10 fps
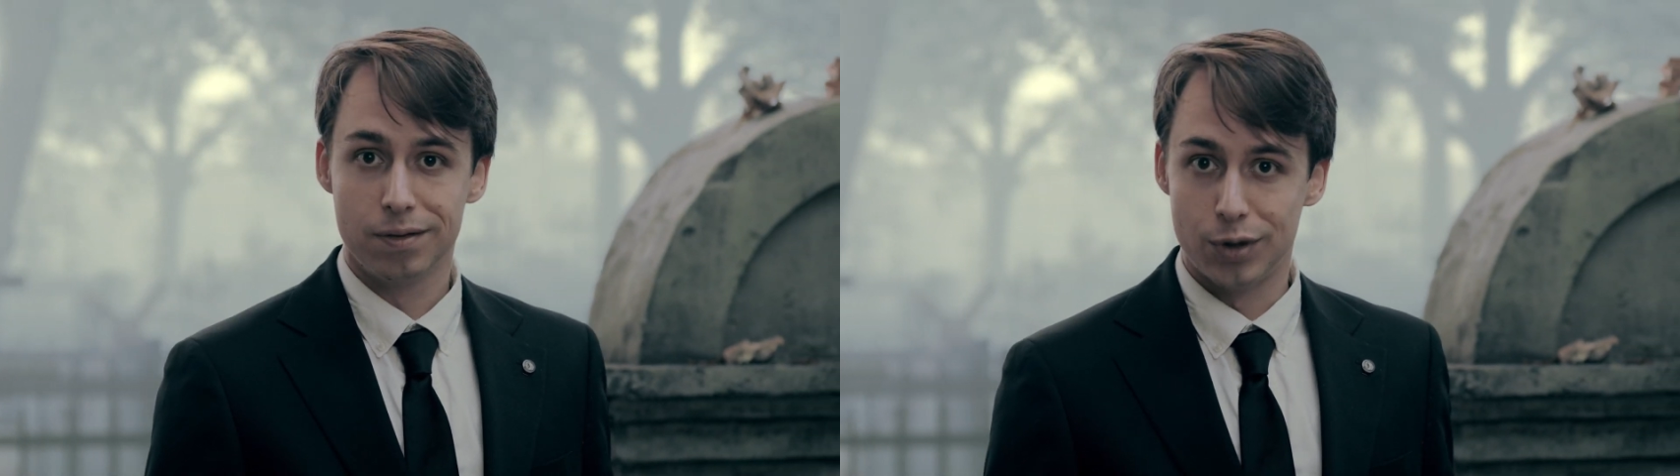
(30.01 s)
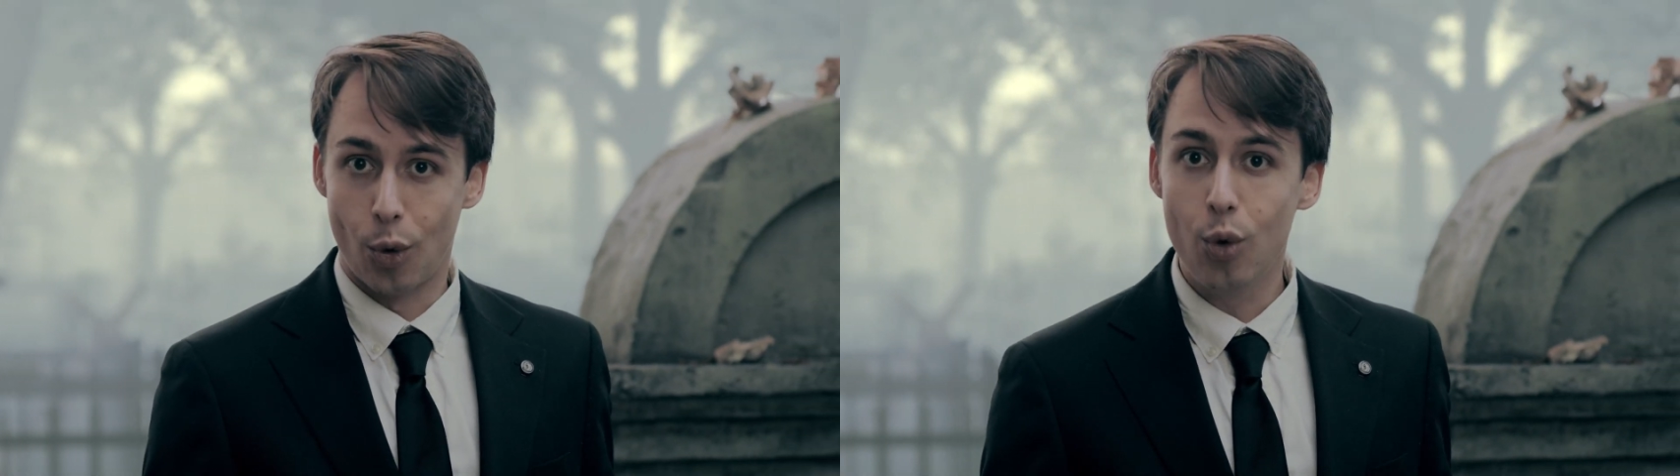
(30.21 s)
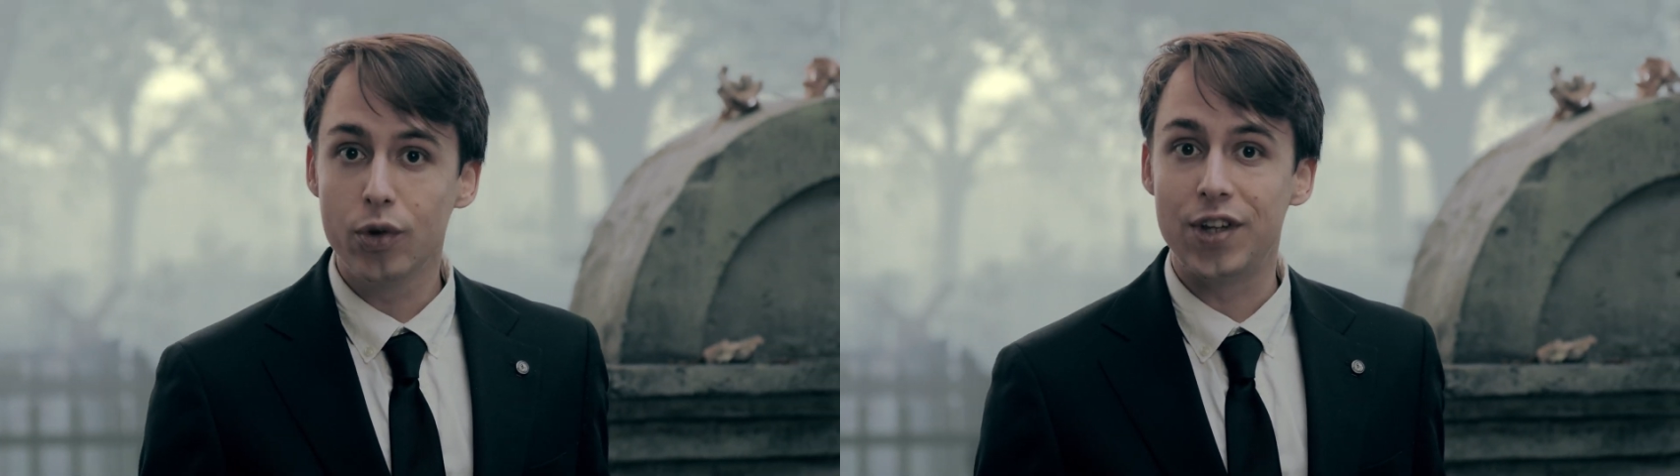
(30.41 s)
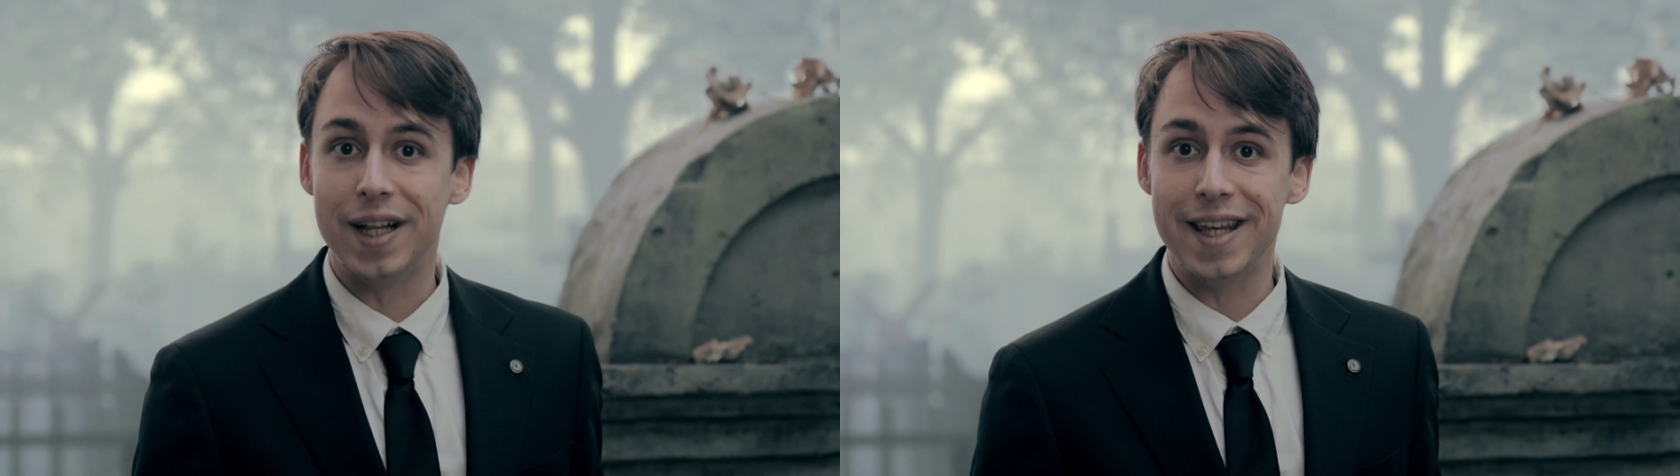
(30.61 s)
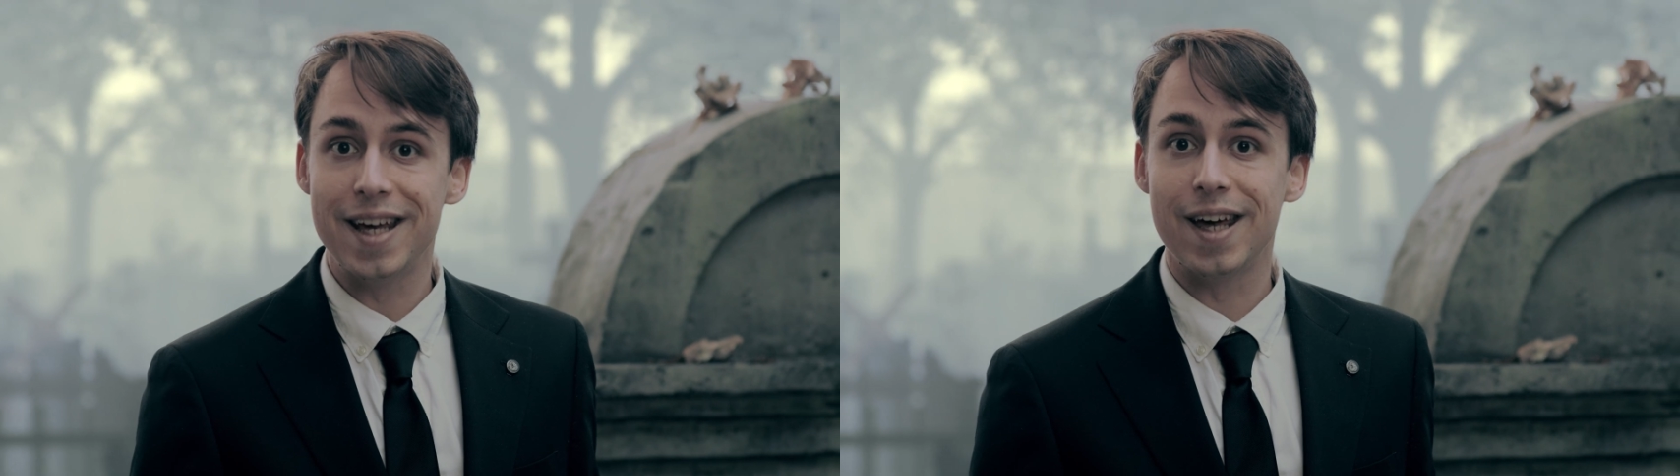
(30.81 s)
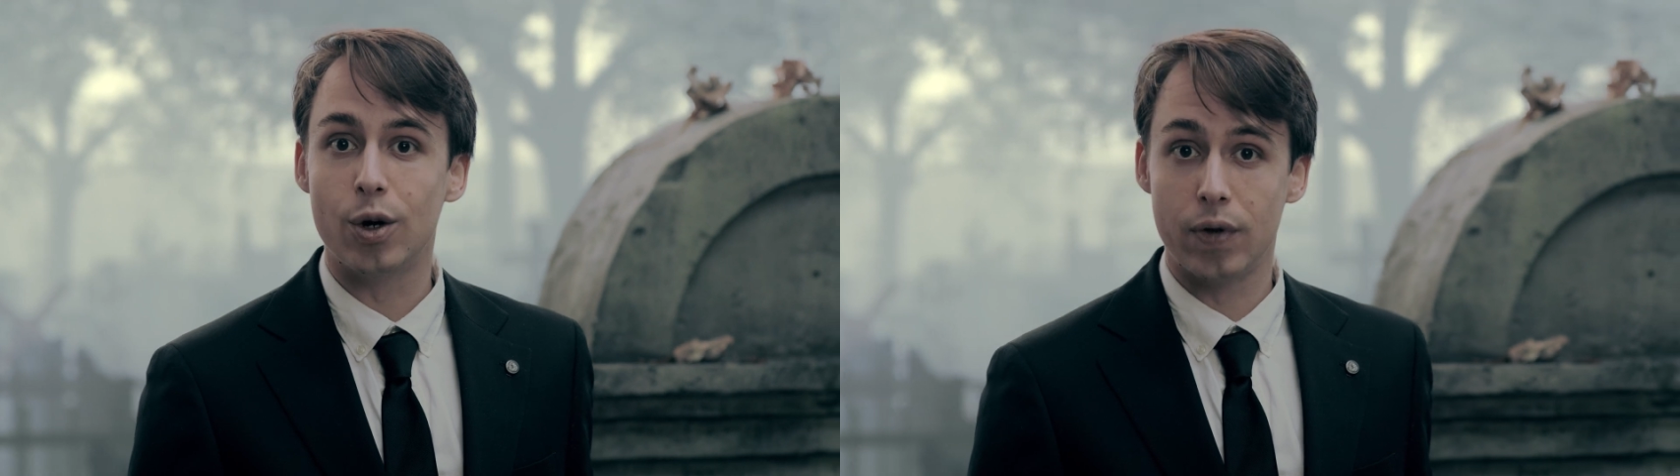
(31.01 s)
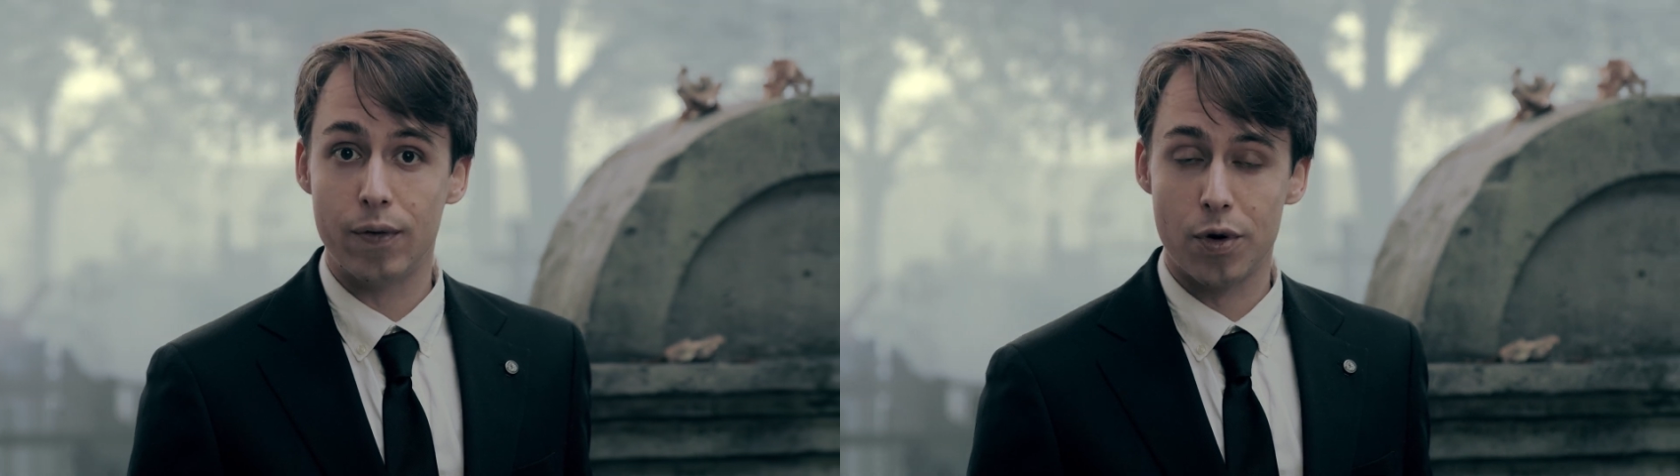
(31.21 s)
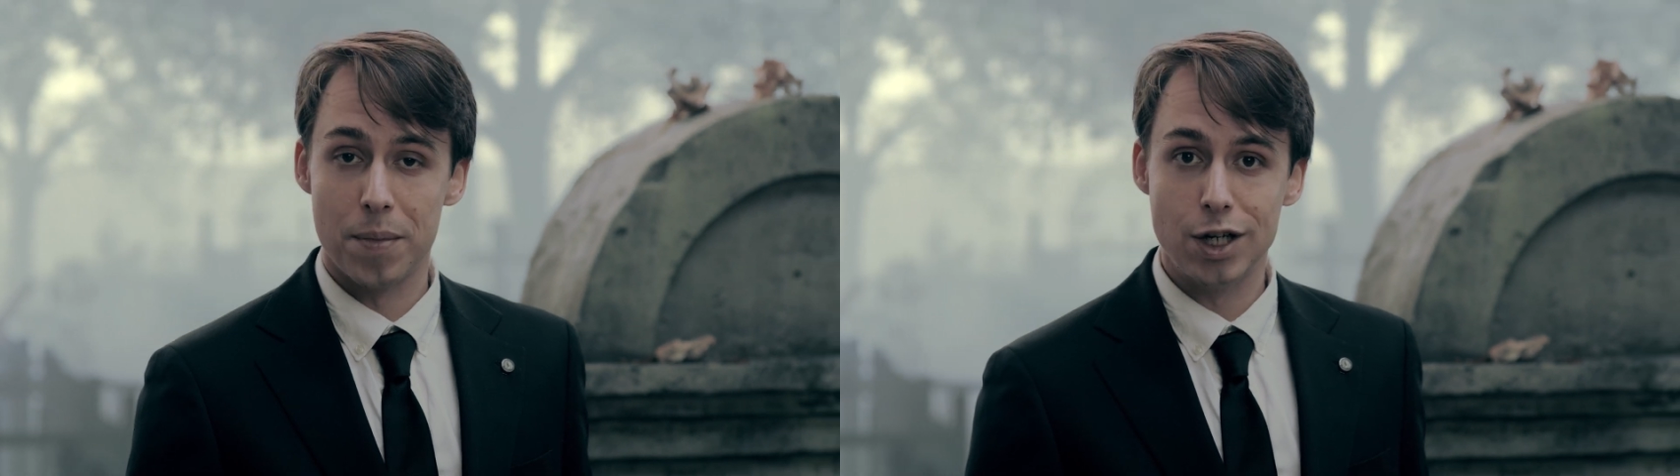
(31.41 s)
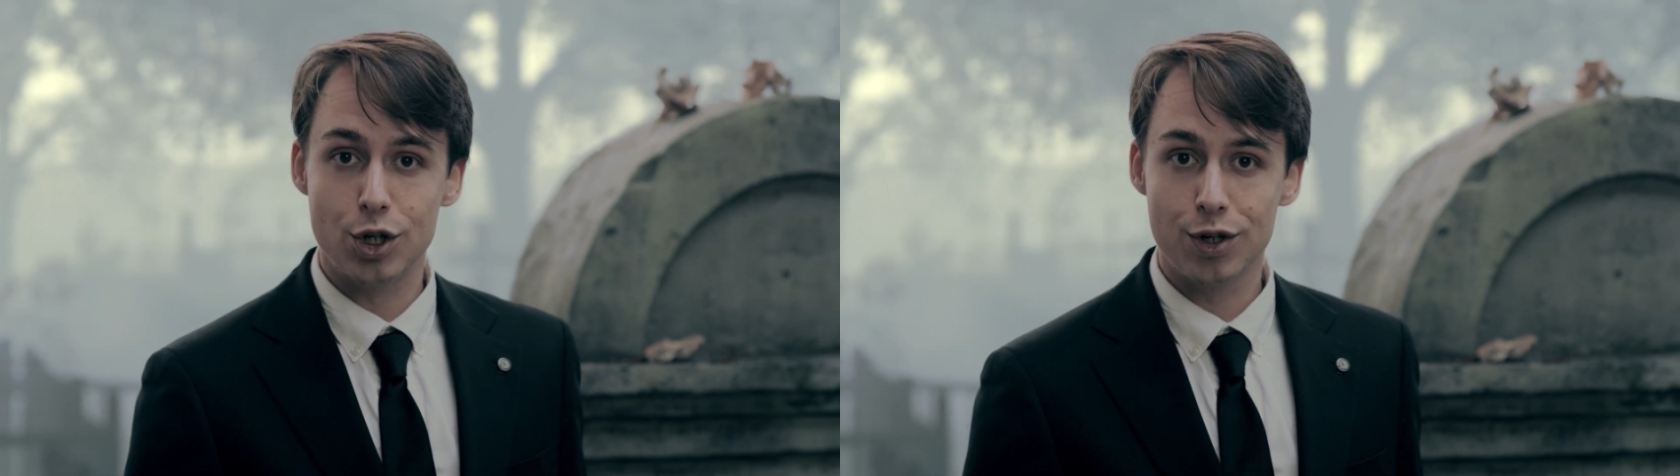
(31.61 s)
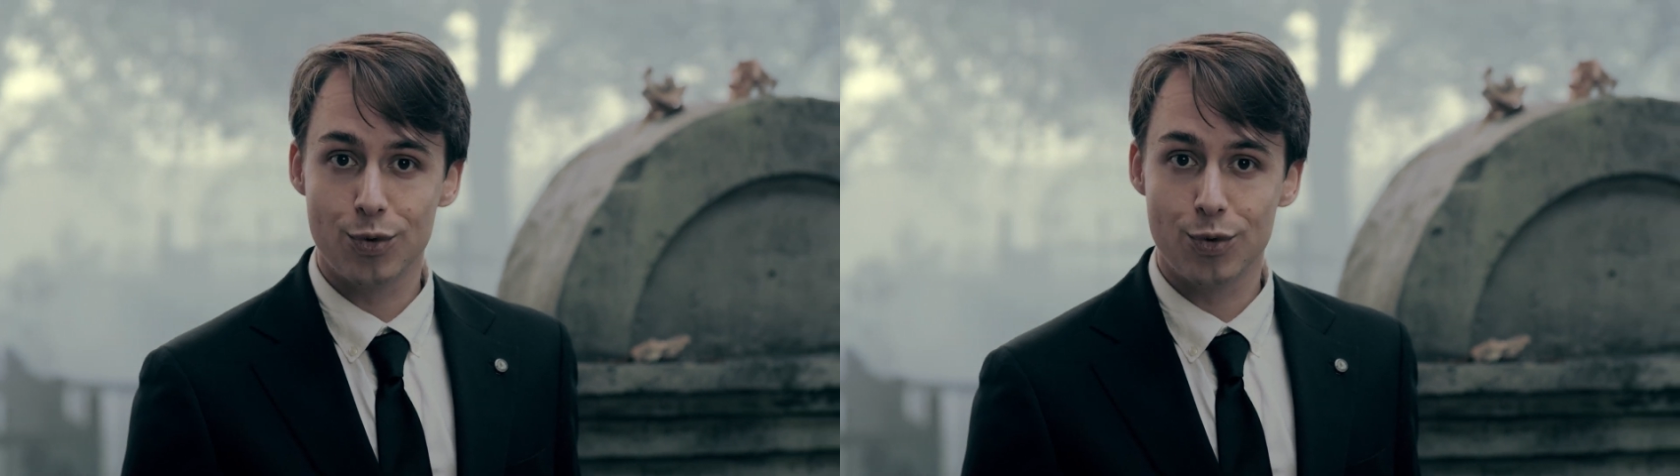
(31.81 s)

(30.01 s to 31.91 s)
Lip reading: the wholesale leaking of information